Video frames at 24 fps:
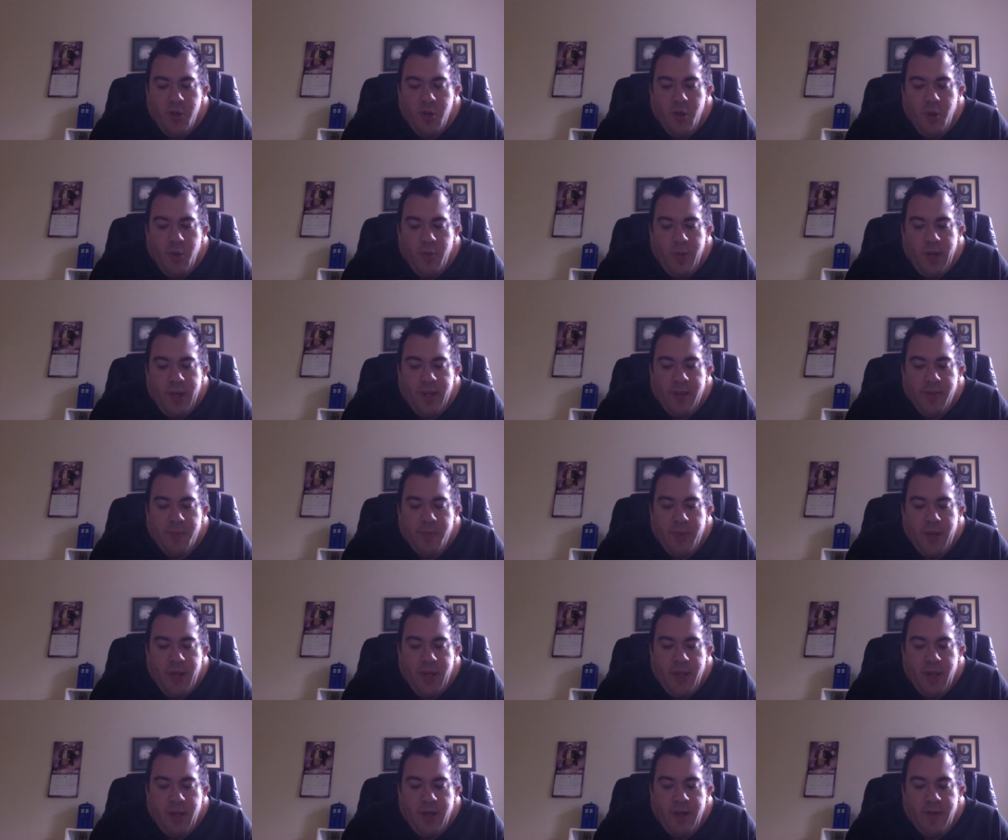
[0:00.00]
who made a
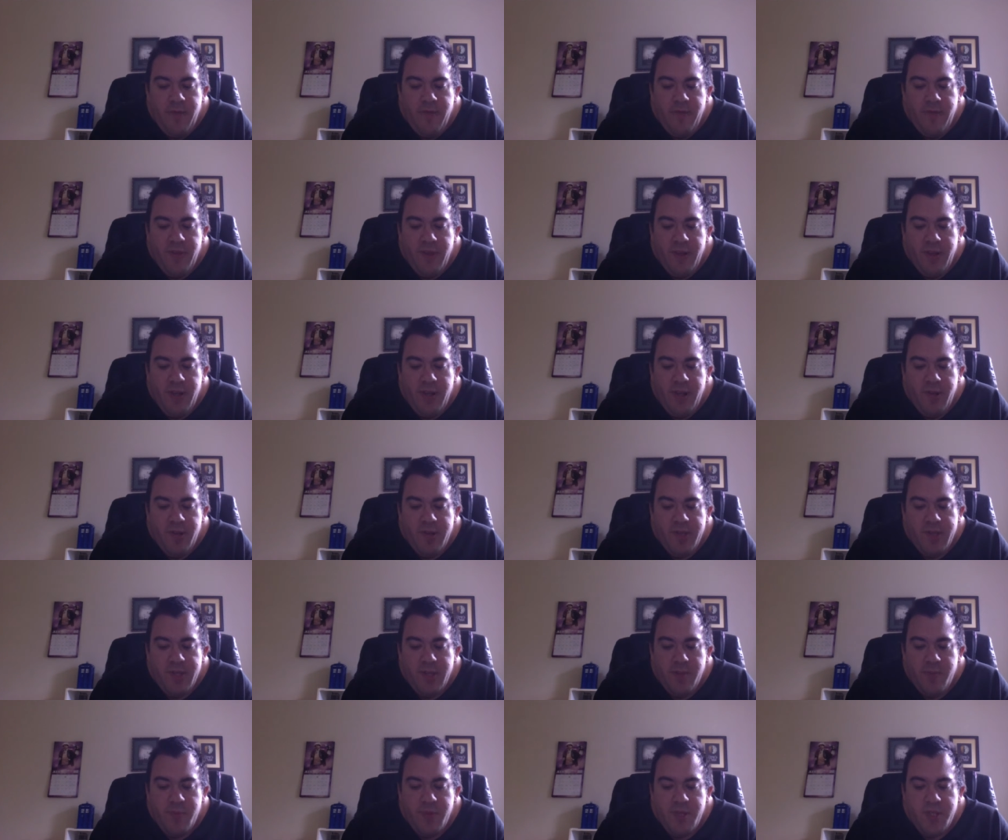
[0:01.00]
beeline for the
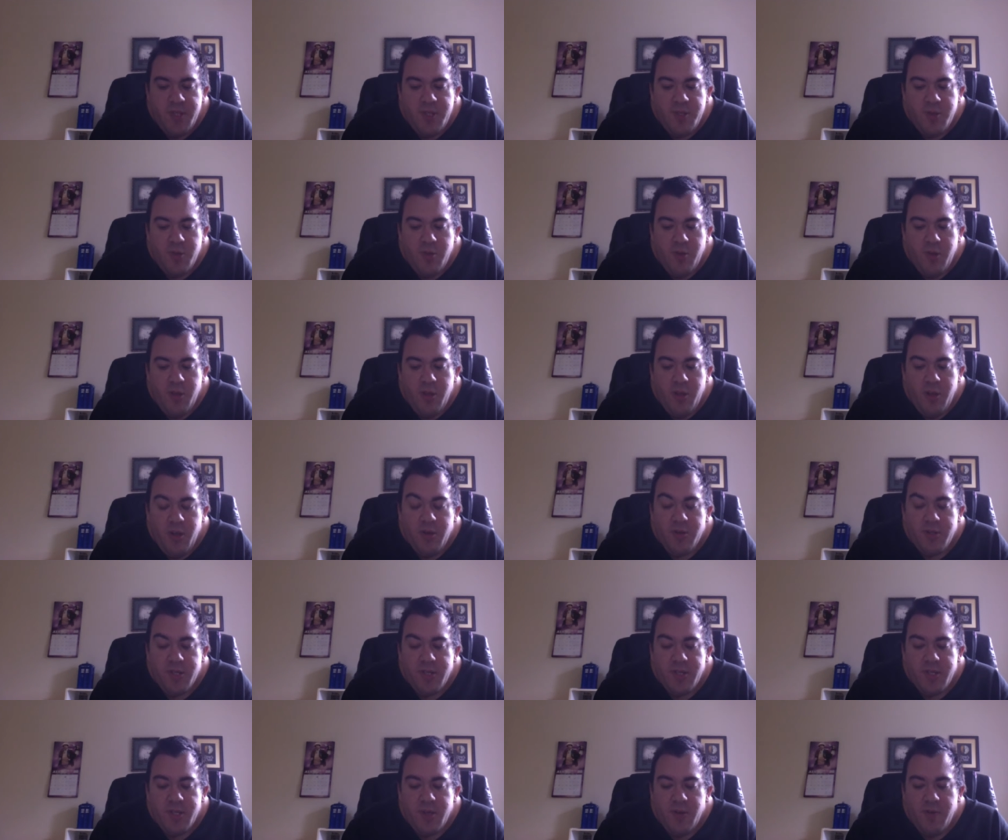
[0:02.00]
nearest empty stall and
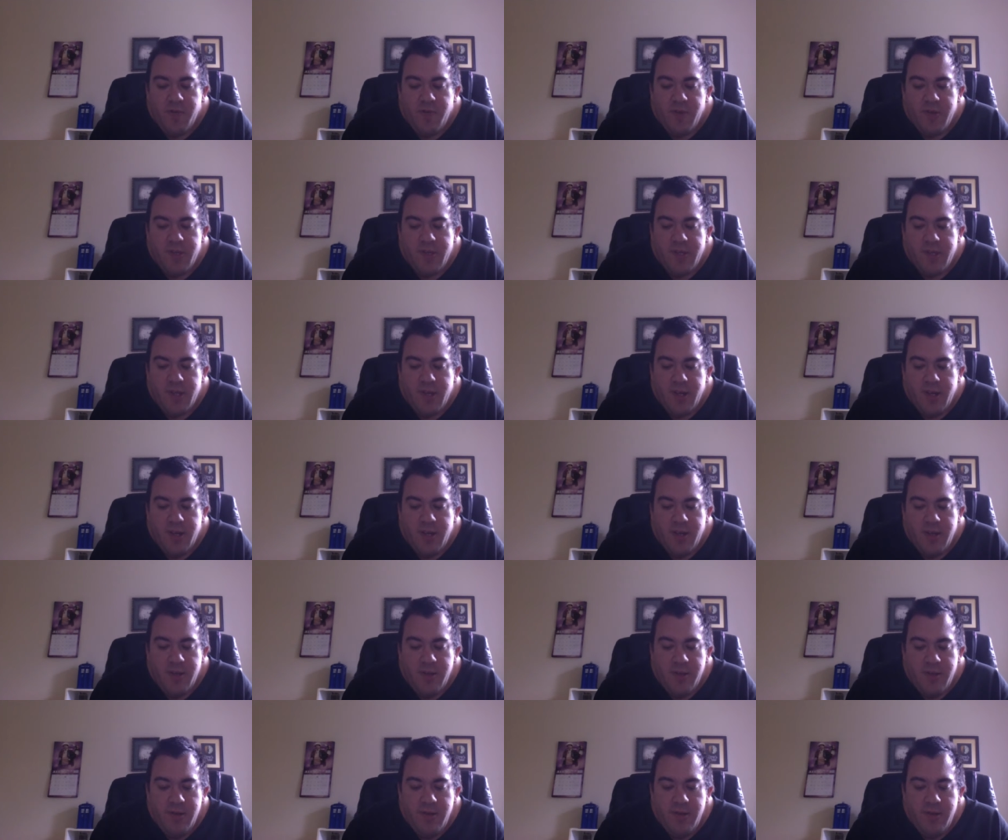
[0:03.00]
locked herself inside.